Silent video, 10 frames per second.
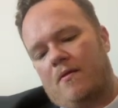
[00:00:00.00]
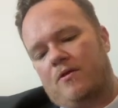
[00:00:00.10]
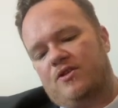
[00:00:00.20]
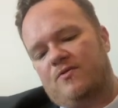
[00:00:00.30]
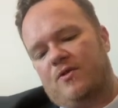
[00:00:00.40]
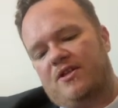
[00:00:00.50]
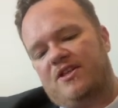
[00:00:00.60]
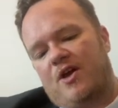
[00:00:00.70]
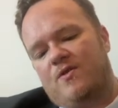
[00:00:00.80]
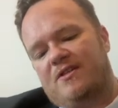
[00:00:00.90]
Just want to
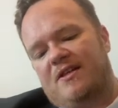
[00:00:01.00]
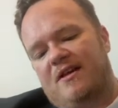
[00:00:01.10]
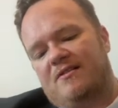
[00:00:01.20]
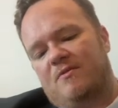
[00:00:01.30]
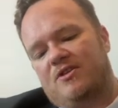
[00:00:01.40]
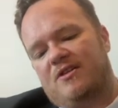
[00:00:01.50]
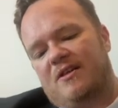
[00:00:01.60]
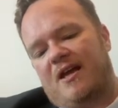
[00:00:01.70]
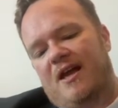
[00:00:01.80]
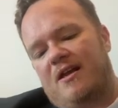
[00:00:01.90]
toast it as much as I
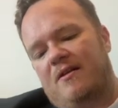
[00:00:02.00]
can.